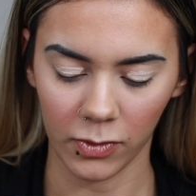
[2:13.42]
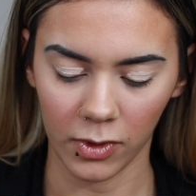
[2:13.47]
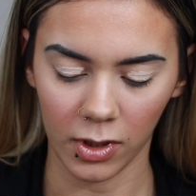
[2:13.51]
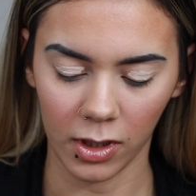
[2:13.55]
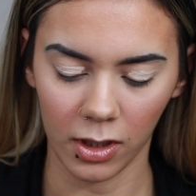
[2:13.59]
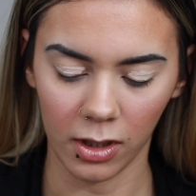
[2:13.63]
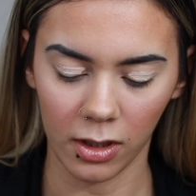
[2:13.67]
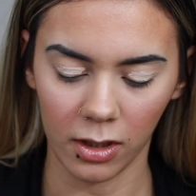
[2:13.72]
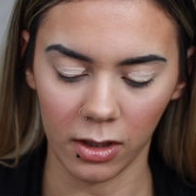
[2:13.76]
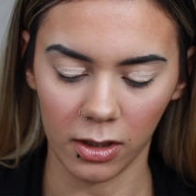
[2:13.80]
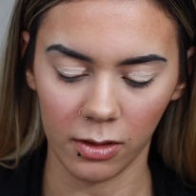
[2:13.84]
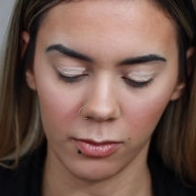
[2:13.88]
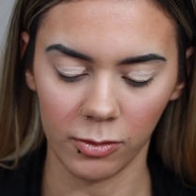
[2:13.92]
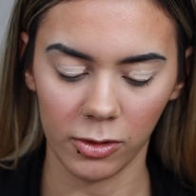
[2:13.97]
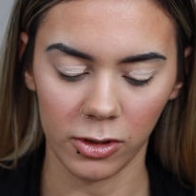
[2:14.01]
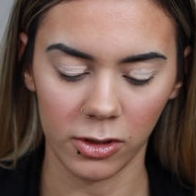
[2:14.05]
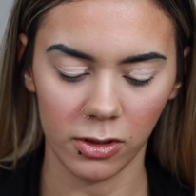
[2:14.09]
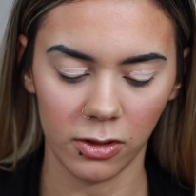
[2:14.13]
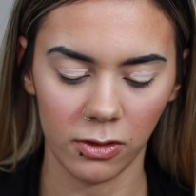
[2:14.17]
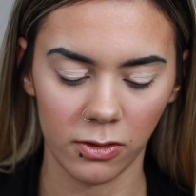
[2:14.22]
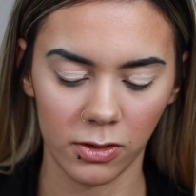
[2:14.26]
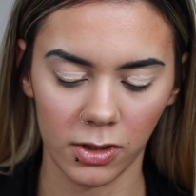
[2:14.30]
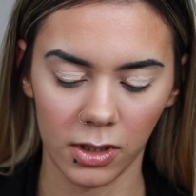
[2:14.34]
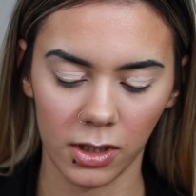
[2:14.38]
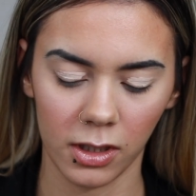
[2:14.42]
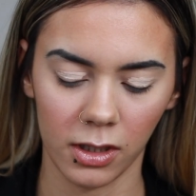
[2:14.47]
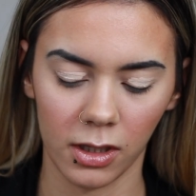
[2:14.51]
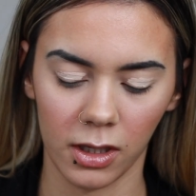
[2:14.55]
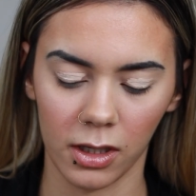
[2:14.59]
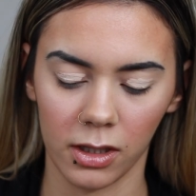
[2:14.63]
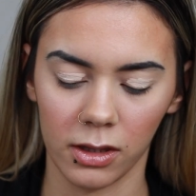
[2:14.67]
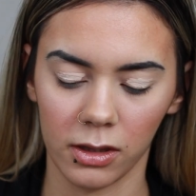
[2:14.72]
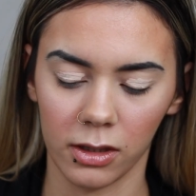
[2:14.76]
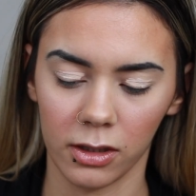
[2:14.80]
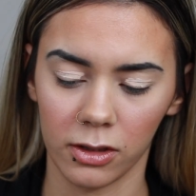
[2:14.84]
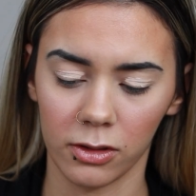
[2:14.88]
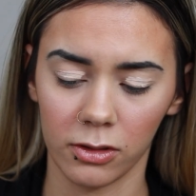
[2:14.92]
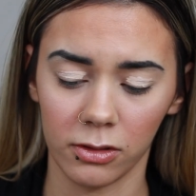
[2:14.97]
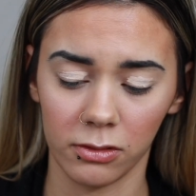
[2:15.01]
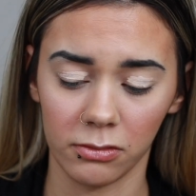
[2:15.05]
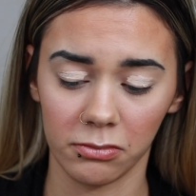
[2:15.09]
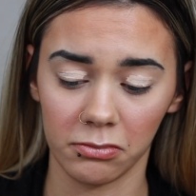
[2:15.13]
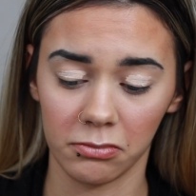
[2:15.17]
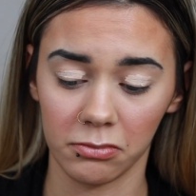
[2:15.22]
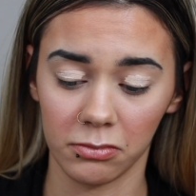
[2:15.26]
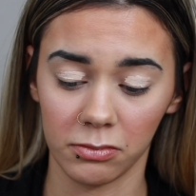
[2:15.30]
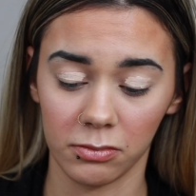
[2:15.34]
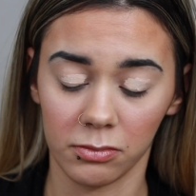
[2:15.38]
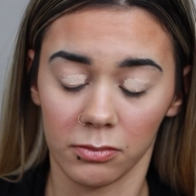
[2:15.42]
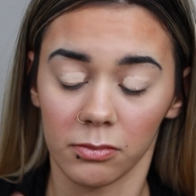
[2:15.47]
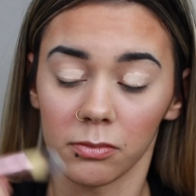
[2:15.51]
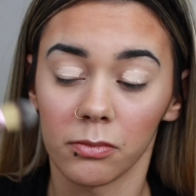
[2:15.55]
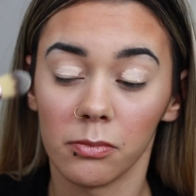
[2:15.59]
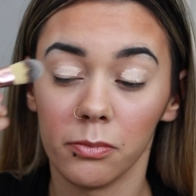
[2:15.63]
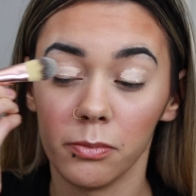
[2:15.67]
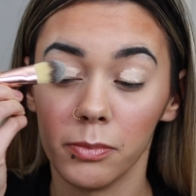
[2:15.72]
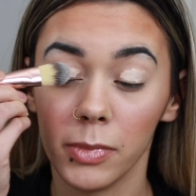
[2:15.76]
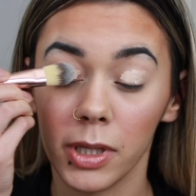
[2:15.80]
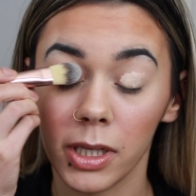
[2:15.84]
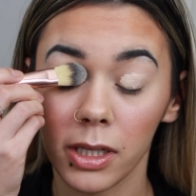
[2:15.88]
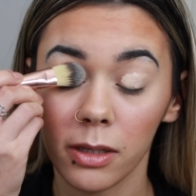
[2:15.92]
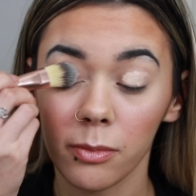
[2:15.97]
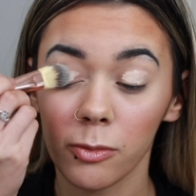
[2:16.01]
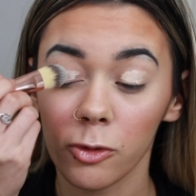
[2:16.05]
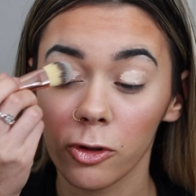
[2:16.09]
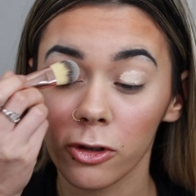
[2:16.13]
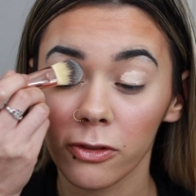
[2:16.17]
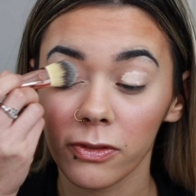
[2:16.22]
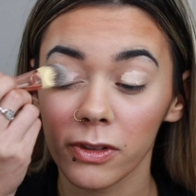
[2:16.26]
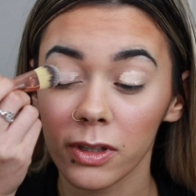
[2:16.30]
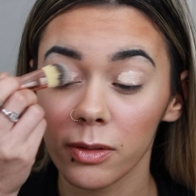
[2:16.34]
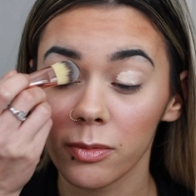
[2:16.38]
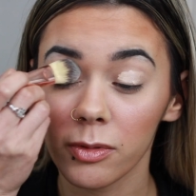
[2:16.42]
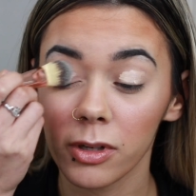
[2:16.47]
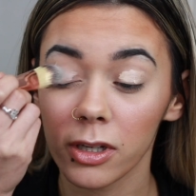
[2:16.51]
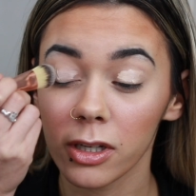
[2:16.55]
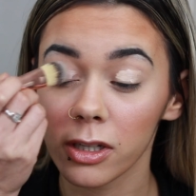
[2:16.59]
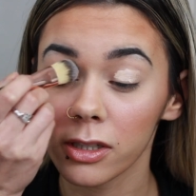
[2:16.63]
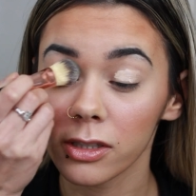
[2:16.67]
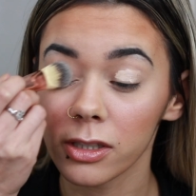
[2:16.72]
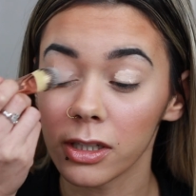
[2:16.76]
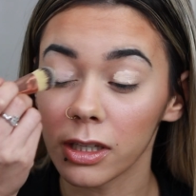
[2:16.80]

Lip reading: and I'm just using a little mini Morphe brush.